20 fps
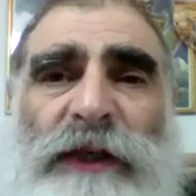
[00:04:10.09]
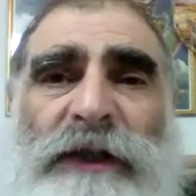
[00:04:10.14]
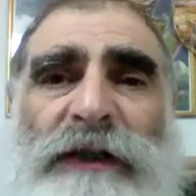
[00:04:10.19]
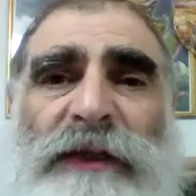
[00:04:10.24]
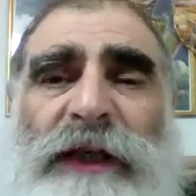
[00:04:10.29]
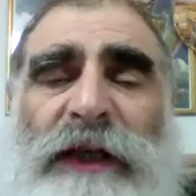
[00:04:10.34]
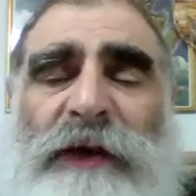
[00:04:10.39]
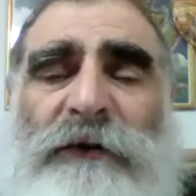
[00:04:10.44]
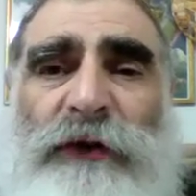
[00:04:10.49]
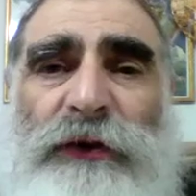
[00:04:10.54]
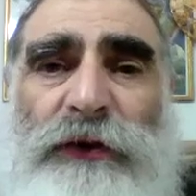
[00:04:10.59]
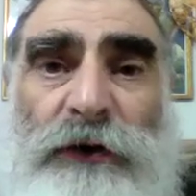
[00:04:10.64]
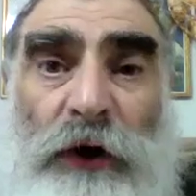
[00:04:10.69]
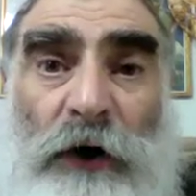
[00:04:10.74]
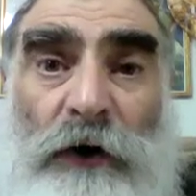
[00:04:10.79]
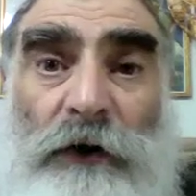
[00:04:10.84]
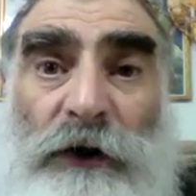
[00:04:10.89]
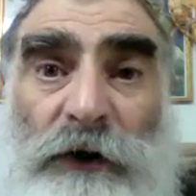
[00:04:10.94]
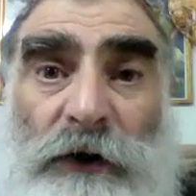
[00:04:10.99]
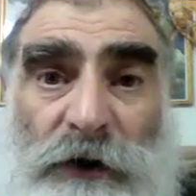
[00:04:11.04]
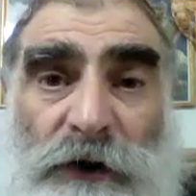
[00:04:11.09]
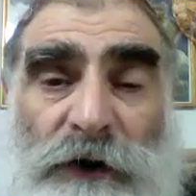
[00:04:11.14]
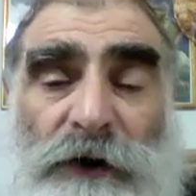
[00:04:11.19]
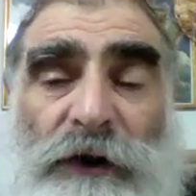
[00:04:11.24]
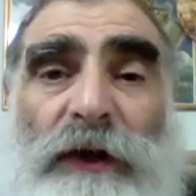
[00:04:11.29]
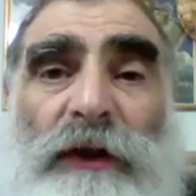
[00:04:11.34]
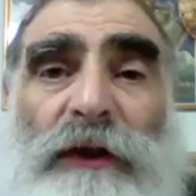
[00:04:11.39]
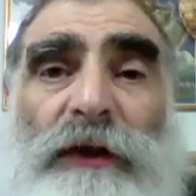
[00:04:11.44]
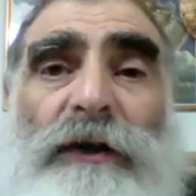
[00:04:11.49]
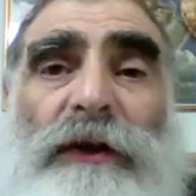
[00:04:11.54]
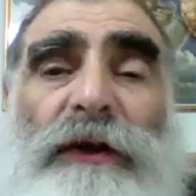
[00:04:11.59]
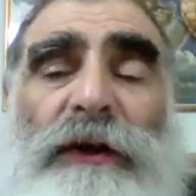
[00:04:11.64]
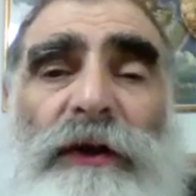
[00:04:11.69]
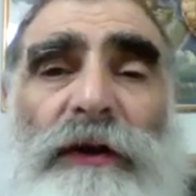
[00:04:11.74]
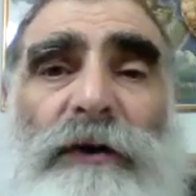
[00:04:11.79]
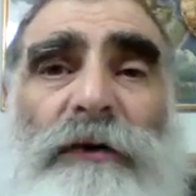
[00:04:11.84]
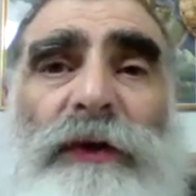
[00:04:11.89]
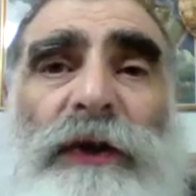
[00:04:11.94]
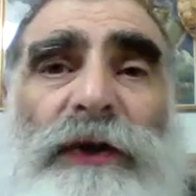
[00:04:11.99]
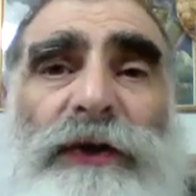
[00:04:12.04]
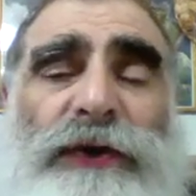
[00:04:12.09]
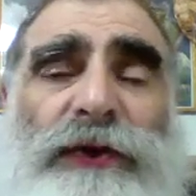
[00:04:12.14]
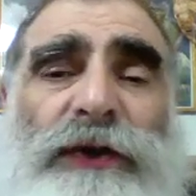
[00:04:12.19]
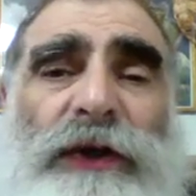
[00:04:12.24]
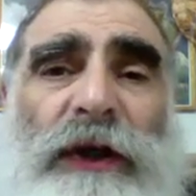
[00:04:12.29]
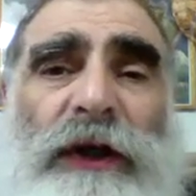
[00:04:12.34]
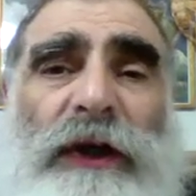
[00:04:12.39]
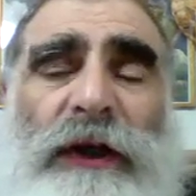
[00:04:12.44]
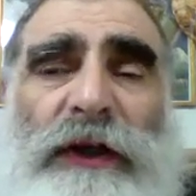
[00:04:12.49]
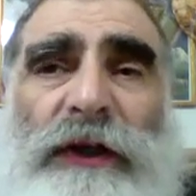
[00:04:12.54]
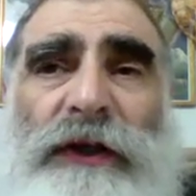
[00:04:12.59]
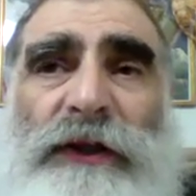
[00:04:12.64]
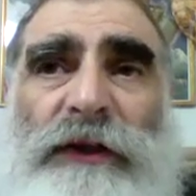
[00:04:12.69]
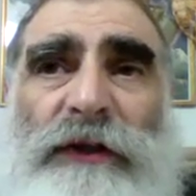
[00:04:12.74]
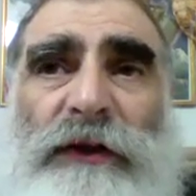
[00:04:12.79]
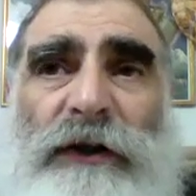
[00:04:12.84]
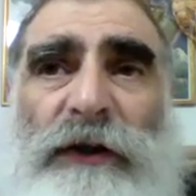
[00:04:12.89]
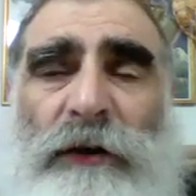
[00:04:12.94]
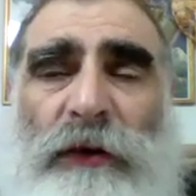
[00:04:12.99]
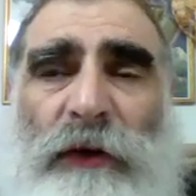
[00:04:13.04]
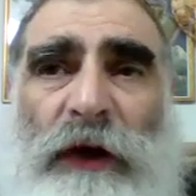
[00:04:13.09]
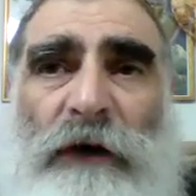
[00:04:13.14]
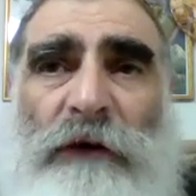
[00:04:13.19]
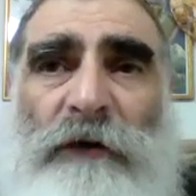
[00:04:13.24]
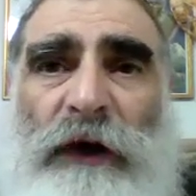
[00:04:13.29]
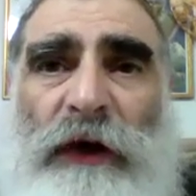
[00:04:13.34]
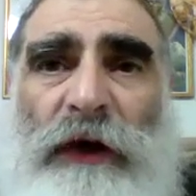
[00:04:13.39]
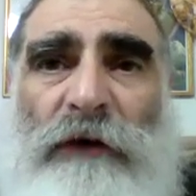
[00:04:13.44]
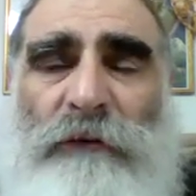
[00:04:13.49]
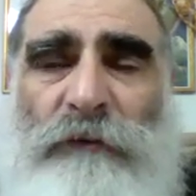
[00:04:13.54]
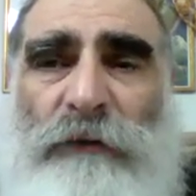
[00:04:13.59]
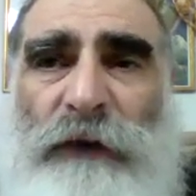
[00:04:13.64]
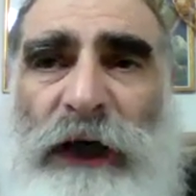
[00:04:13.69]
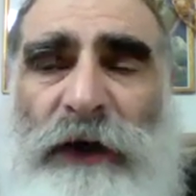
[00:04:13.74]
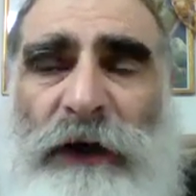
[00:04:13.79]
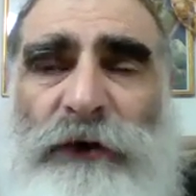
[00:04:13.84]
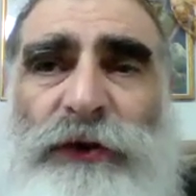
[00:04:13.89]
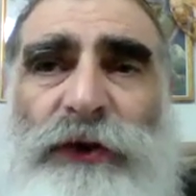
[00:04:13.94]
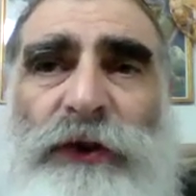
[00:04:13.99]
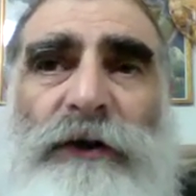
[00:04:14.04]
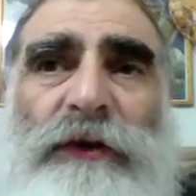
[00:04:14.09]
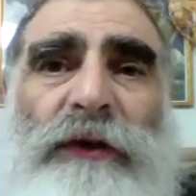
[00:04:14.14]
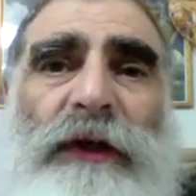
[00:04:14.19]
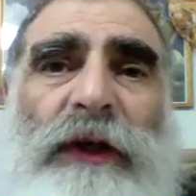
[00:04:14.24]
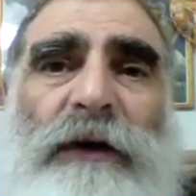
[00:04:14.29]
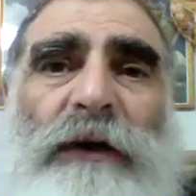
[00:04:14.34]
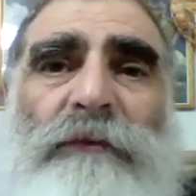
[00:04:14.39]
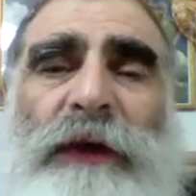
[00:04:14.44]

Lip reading: Sefer Torahs, which is a major